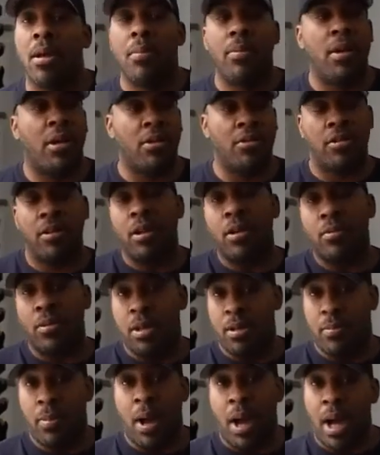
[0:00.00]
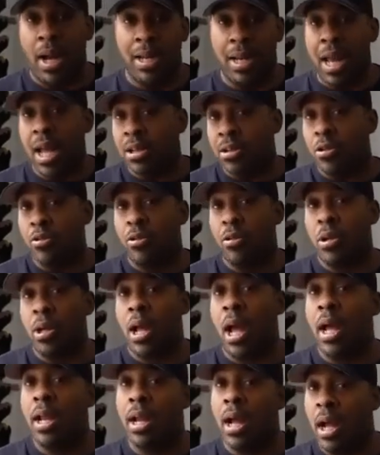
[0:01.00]
Because behind that, they'll throw the
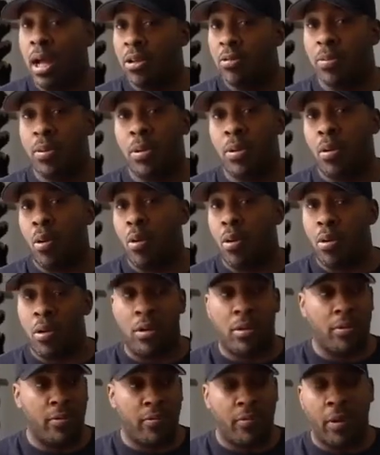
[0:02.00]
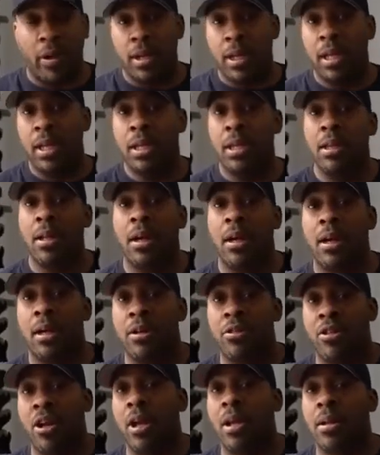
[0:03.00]
guy in the hospital or fucking
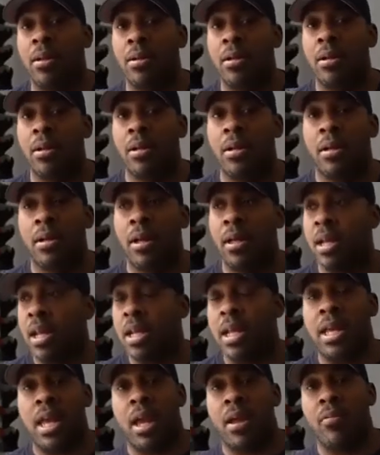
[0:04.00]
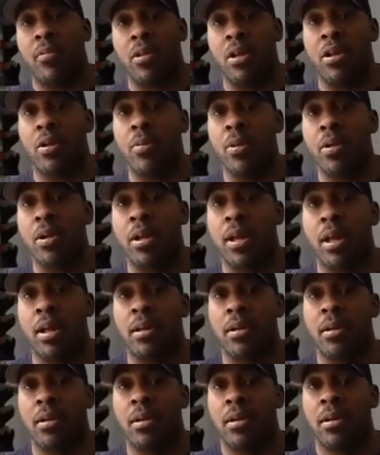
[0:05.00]
jail, and then he can't really
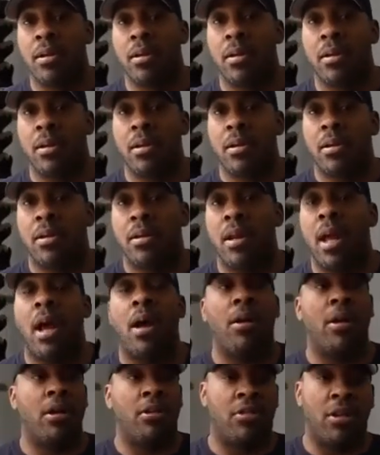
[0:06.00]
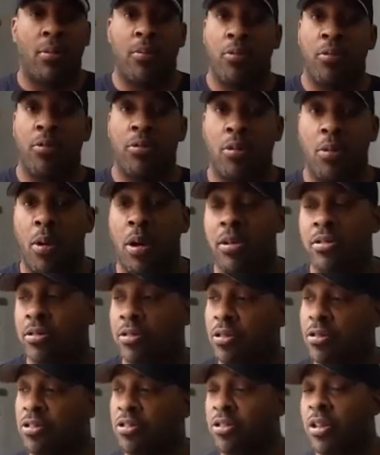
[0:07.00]
communicate. Now, it's up to us
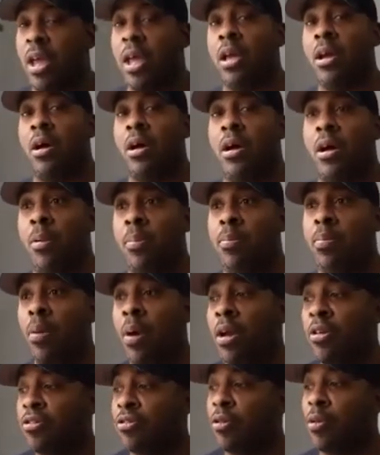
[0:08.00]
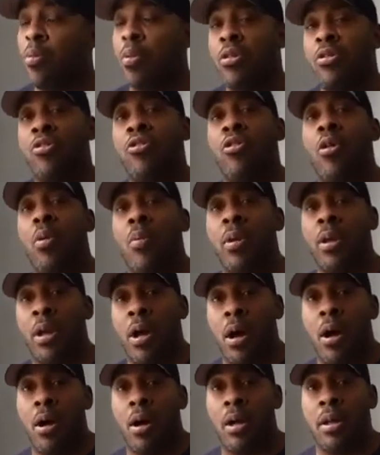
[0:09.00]
to stay abreast of what's going
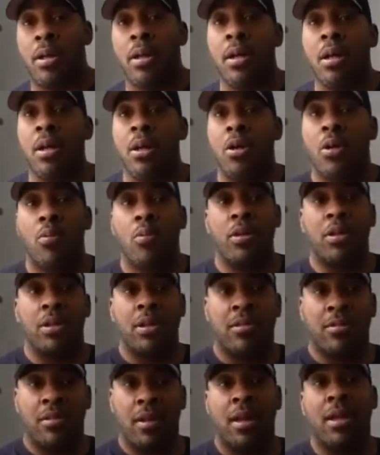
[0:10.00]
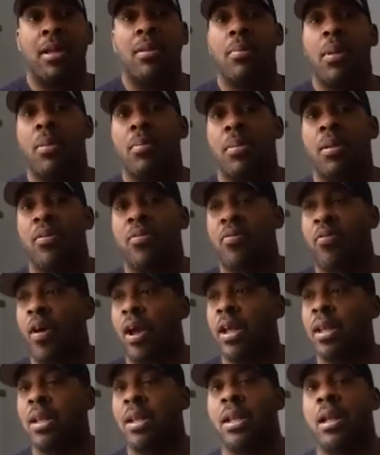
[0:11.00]
on with the Second Amendment
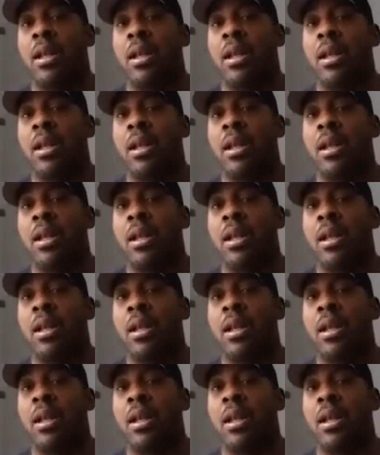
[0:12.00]
fight